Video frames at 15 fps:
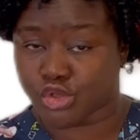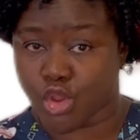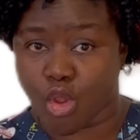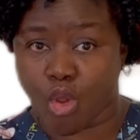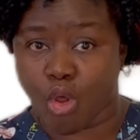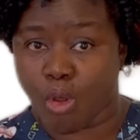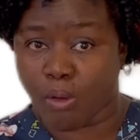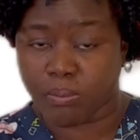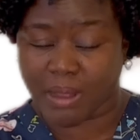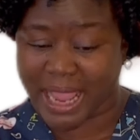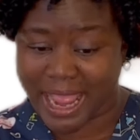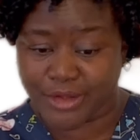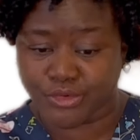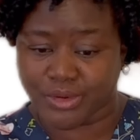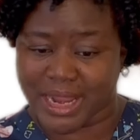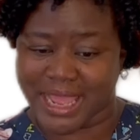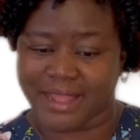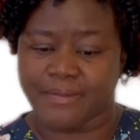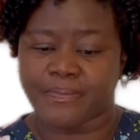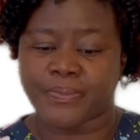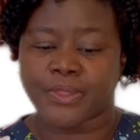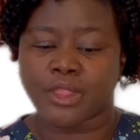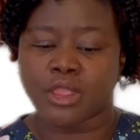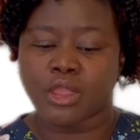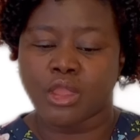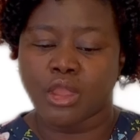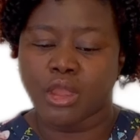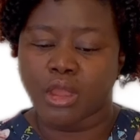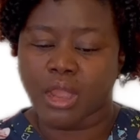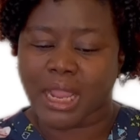to your cannula,
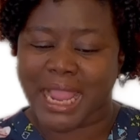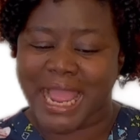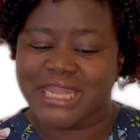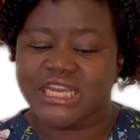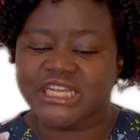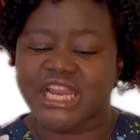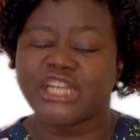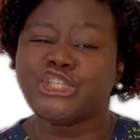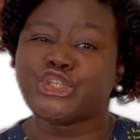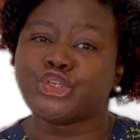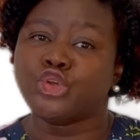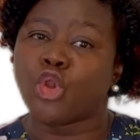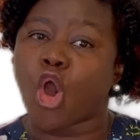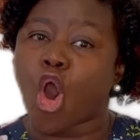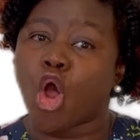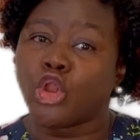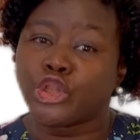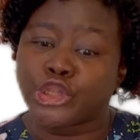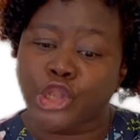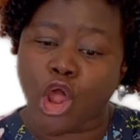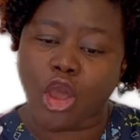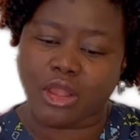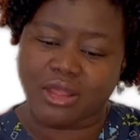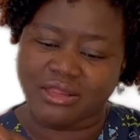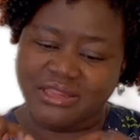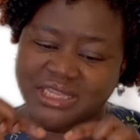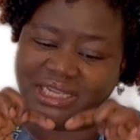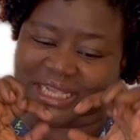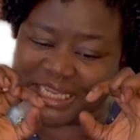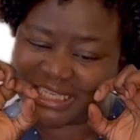candidates should unlock
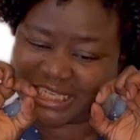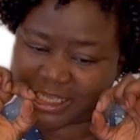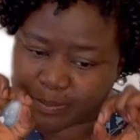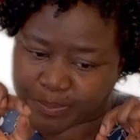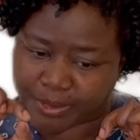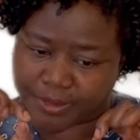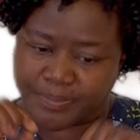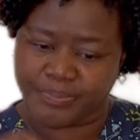the clip